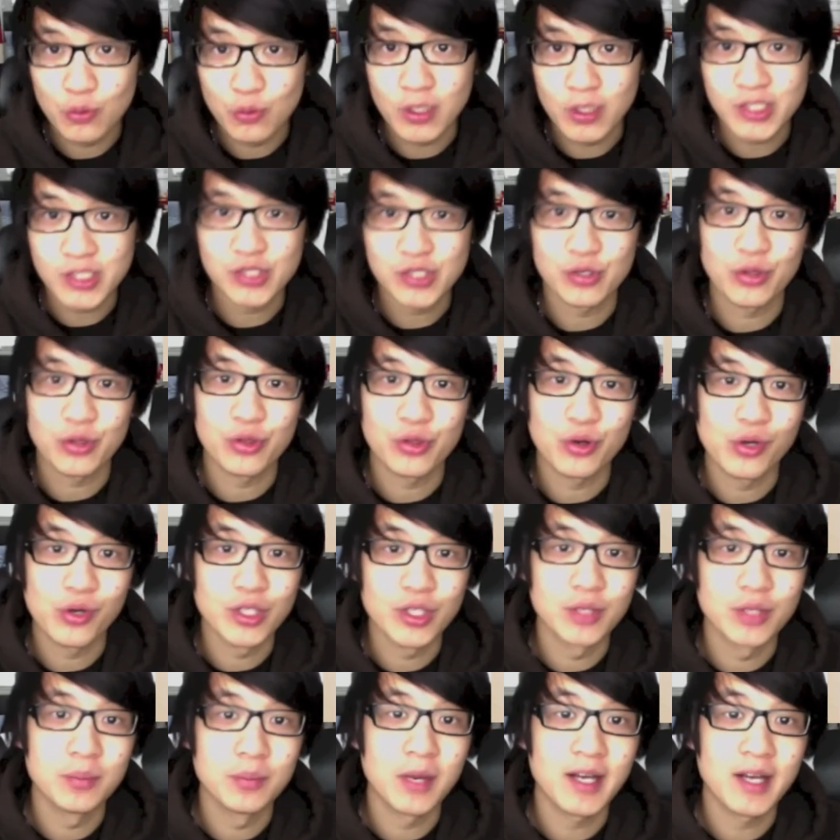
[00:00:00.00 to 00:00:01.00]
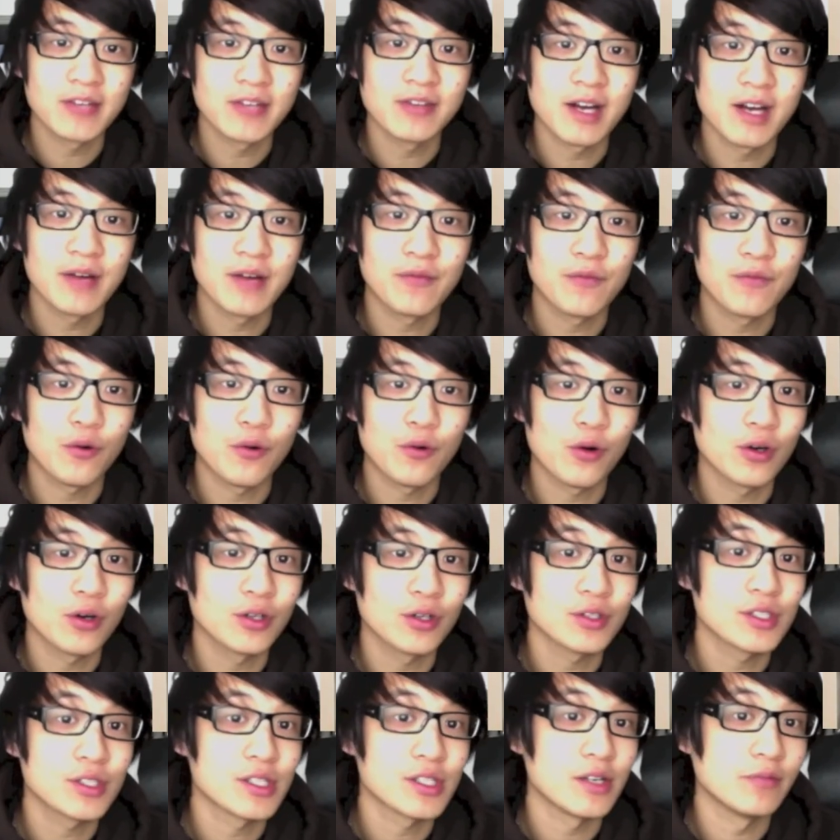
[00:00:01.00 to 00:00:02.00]
What you're throwing your money around
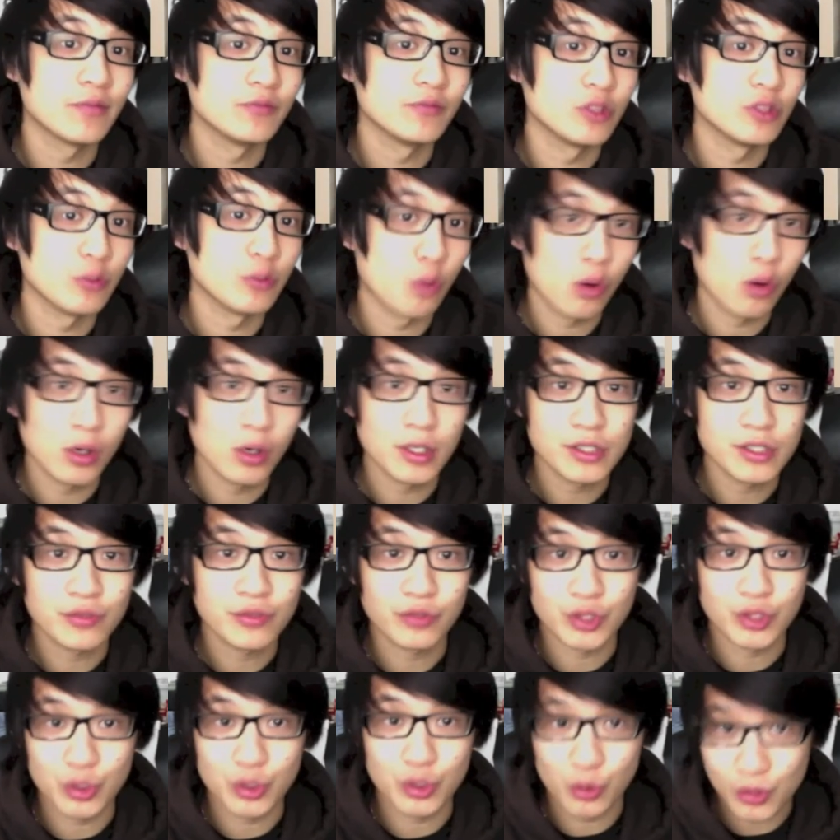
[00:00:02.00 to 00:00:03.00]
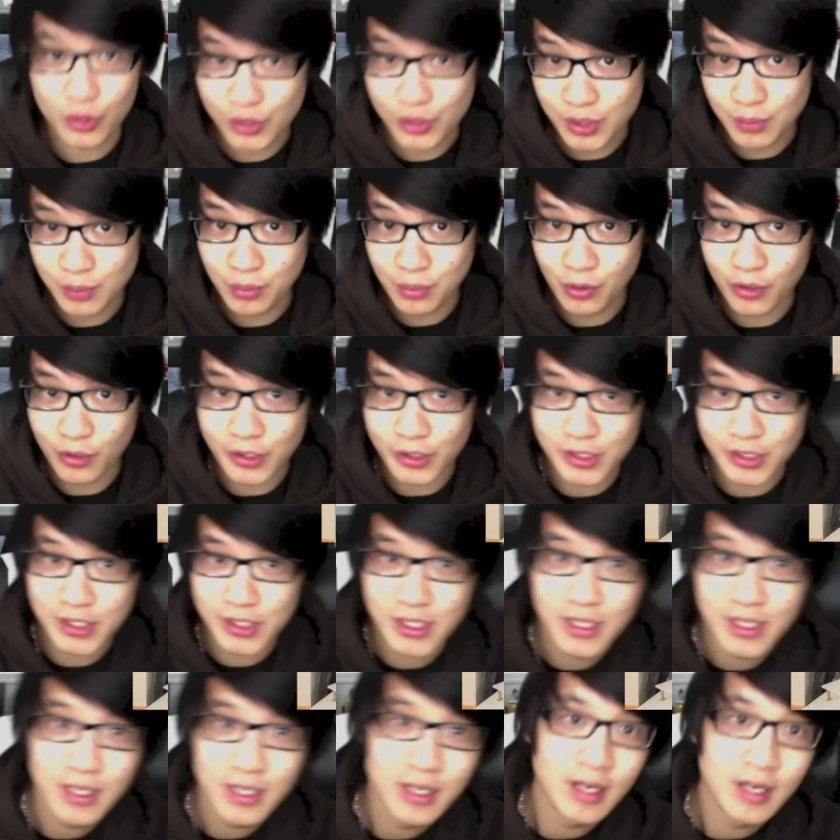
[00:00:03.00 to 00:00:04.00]
for, some rewards for your support.